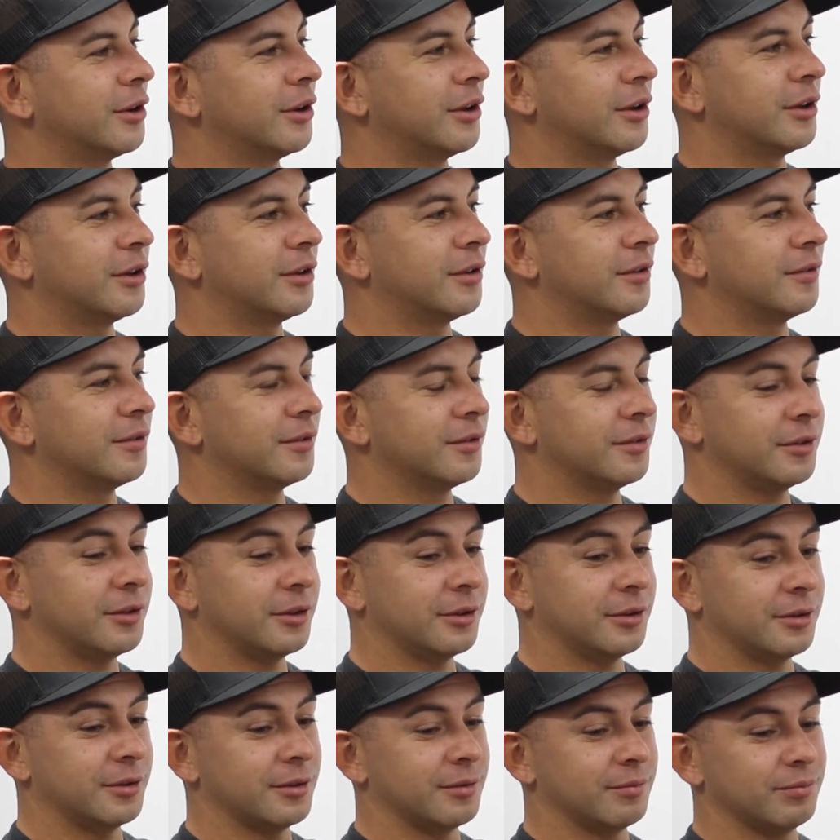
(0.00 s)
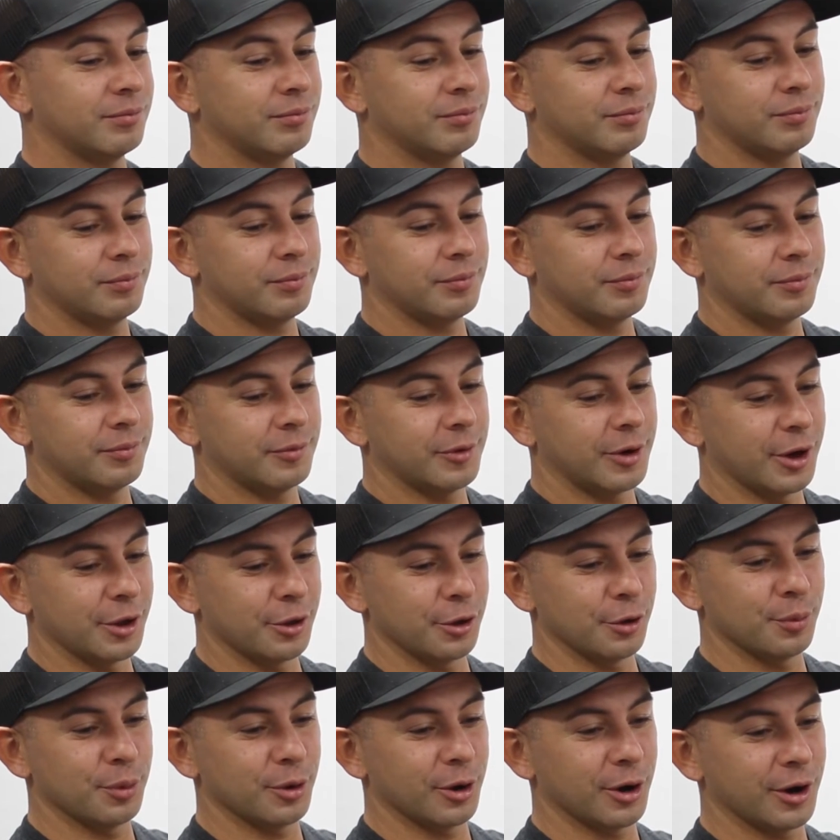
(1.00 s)
And the
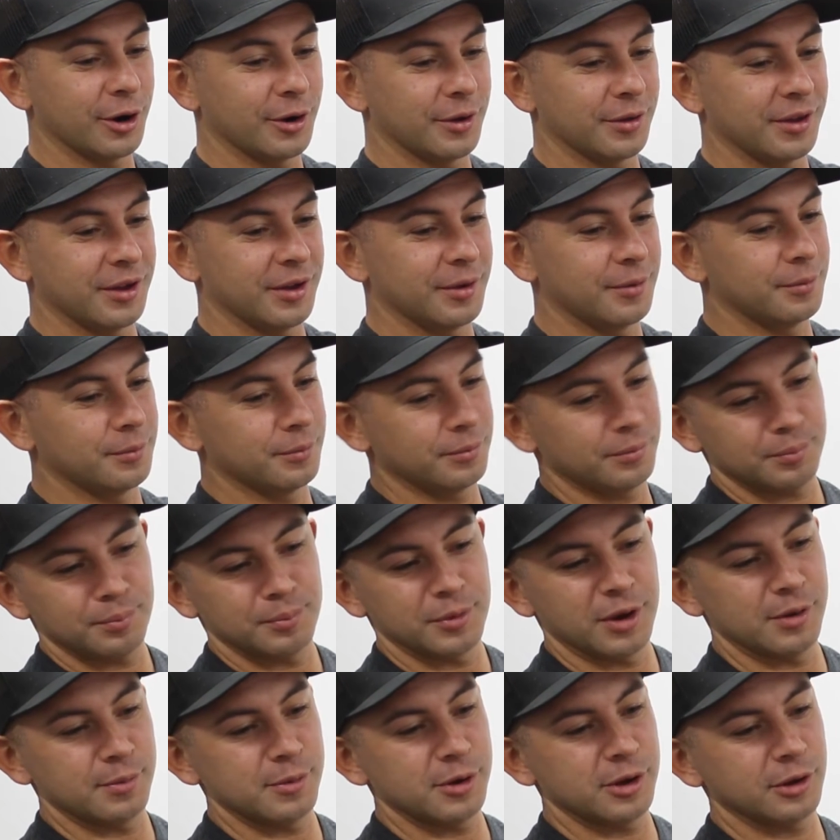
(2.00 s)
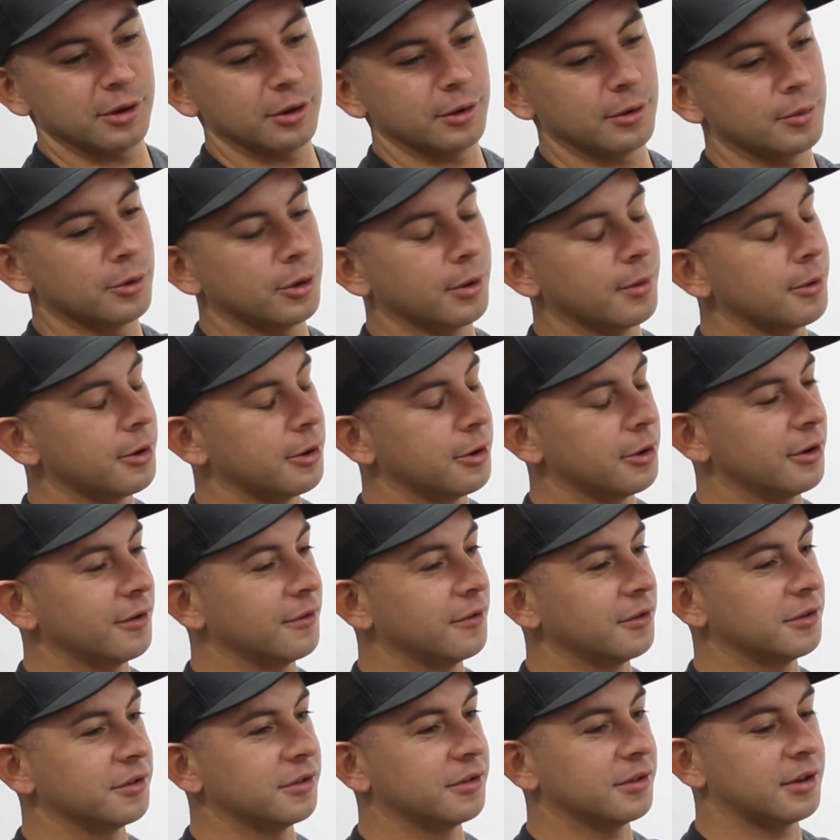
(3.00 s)
other part that made me a little more
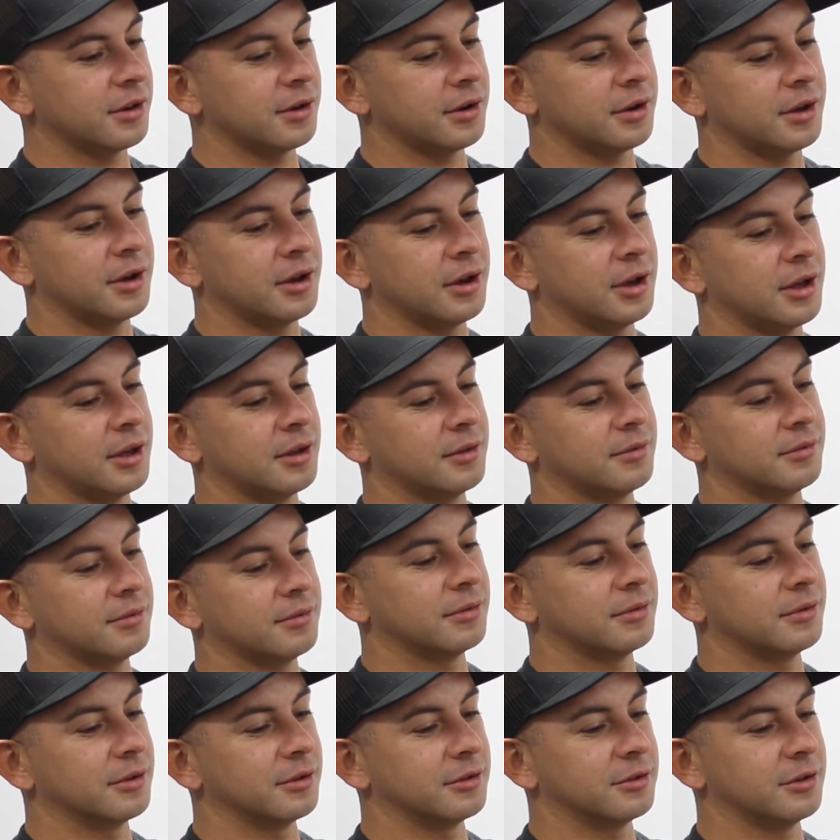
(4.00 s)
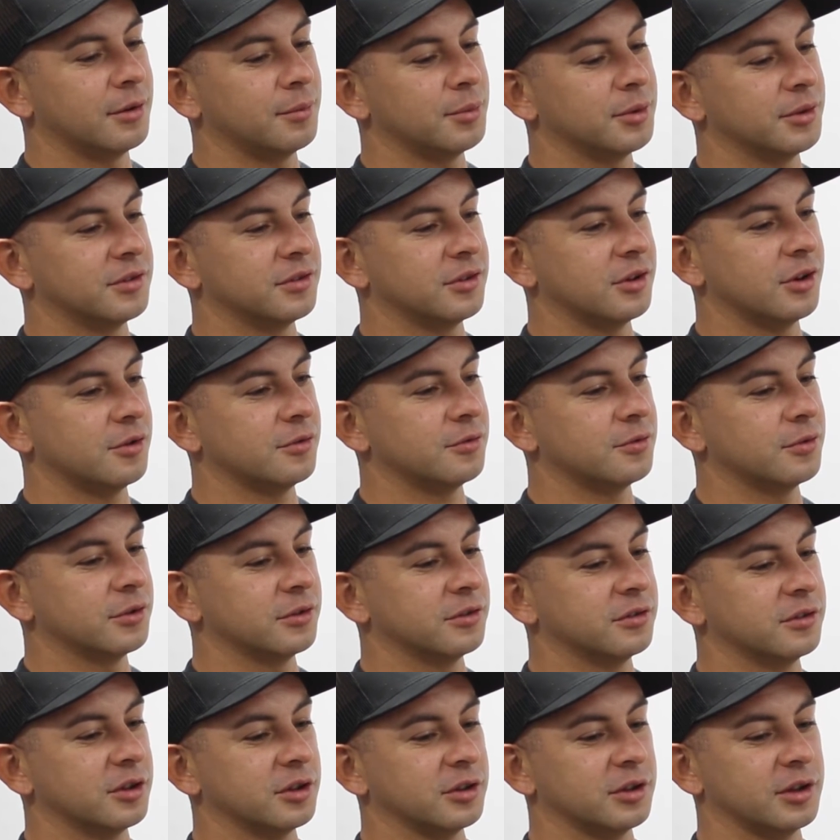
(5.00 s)
nervous than the jump itself
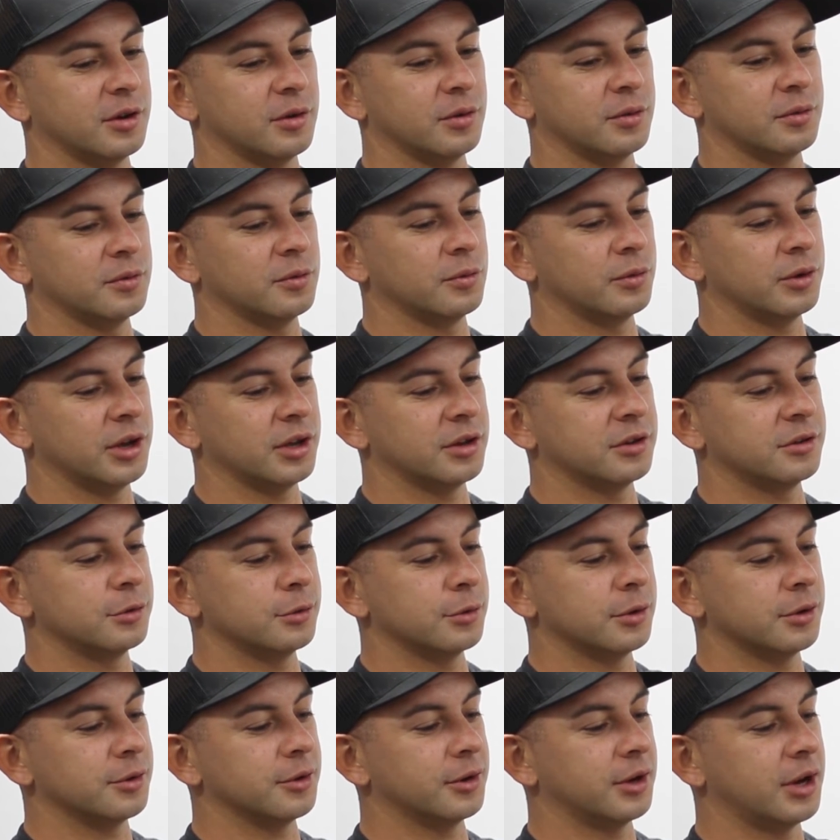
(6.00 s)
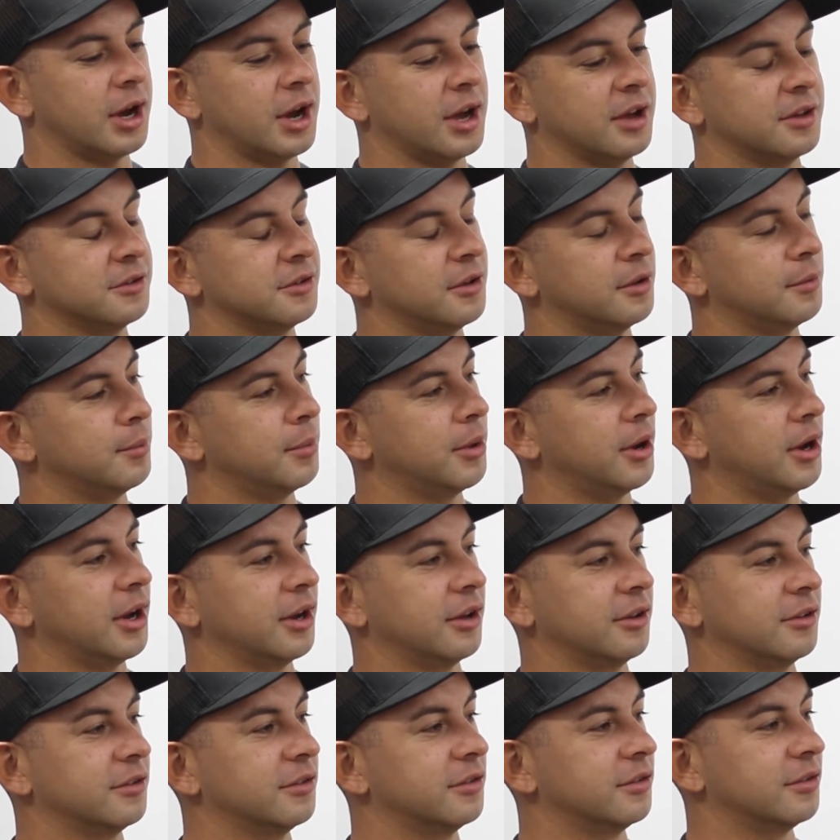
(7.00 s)
was that we had two other guys on
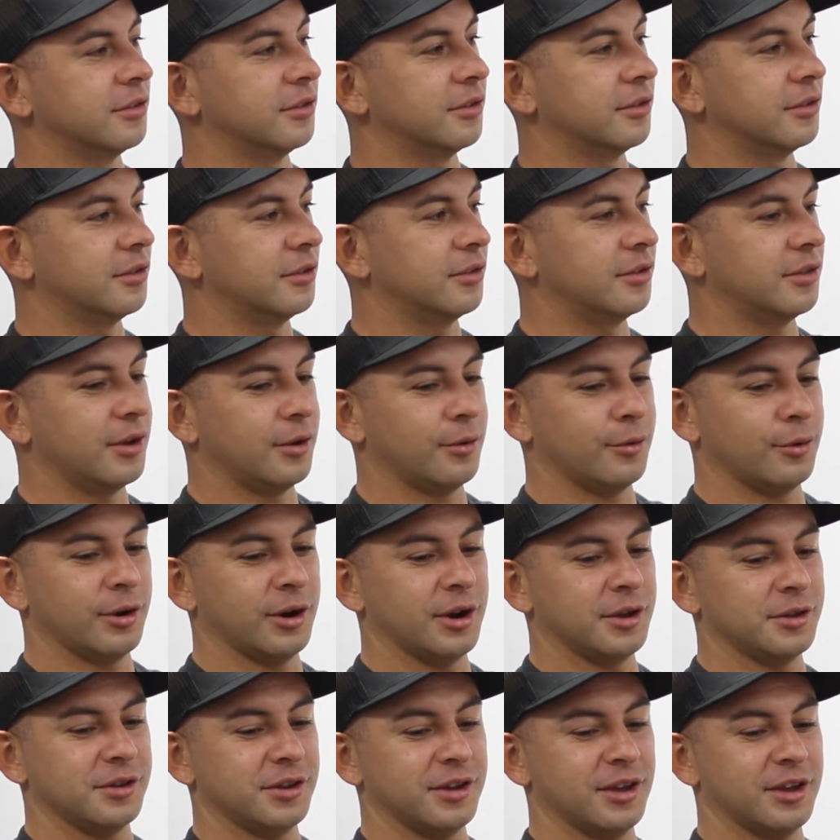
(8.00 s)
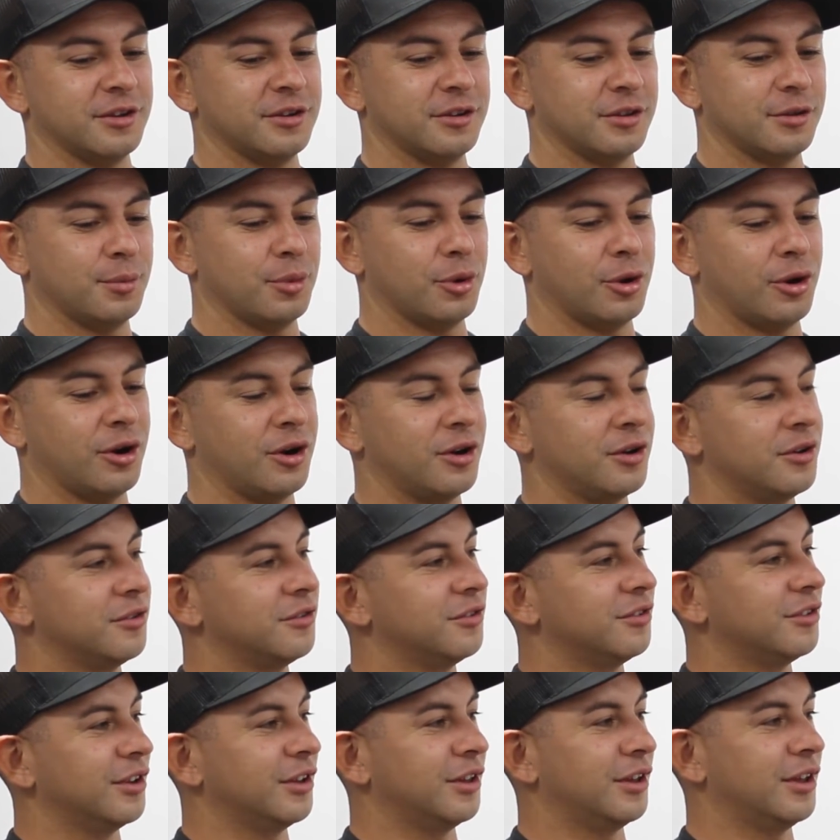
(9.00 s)
bikes that were at the end of the
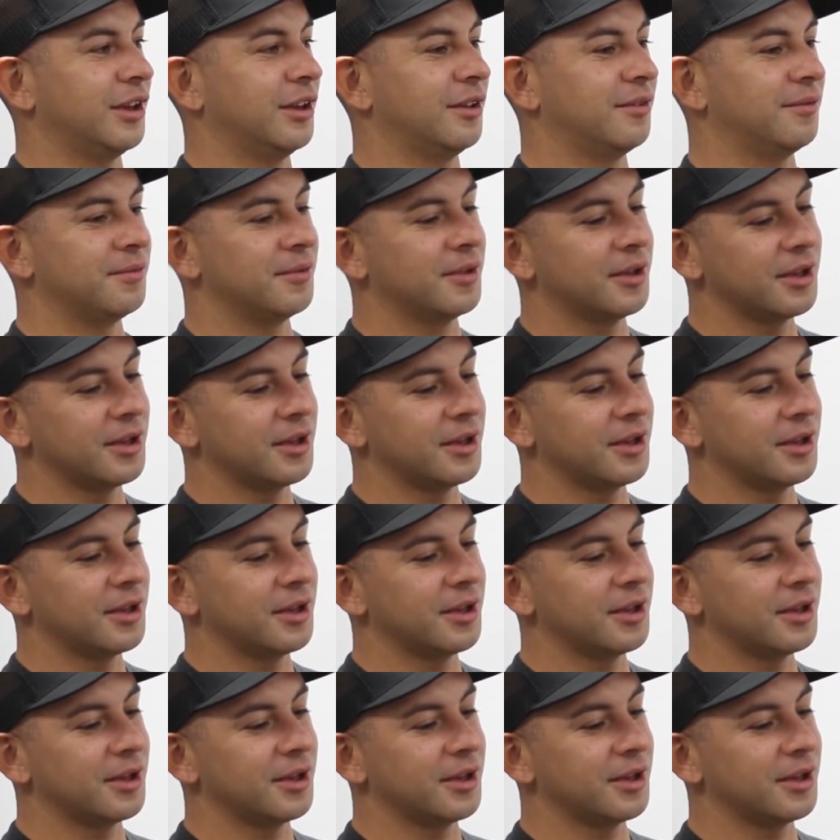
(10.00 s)
barge, and they